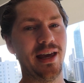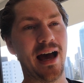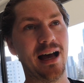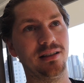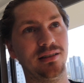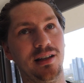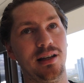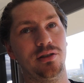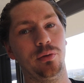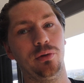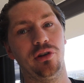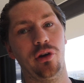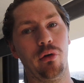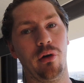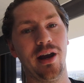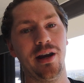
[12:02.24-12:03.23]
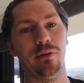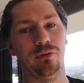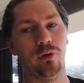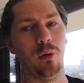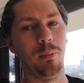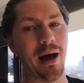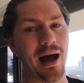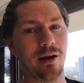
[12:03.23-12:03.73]
the asset to a degree to
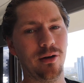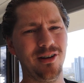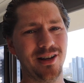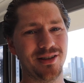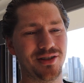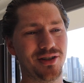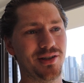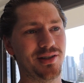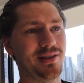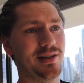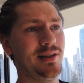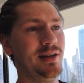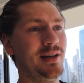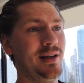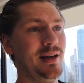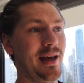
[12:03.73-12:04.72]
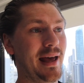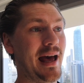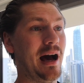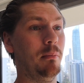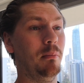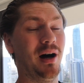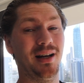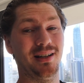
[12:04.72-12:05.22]
fall back on. It's just
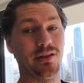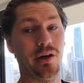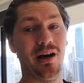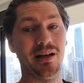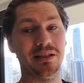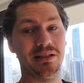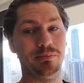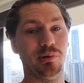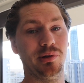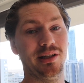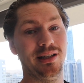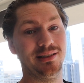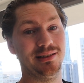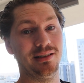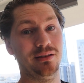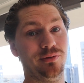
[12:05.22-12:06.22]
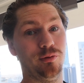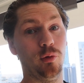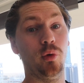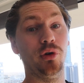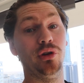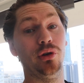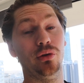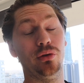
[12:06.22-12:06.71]
how monetizable is it
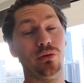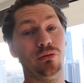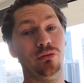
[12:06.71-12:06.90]
for you,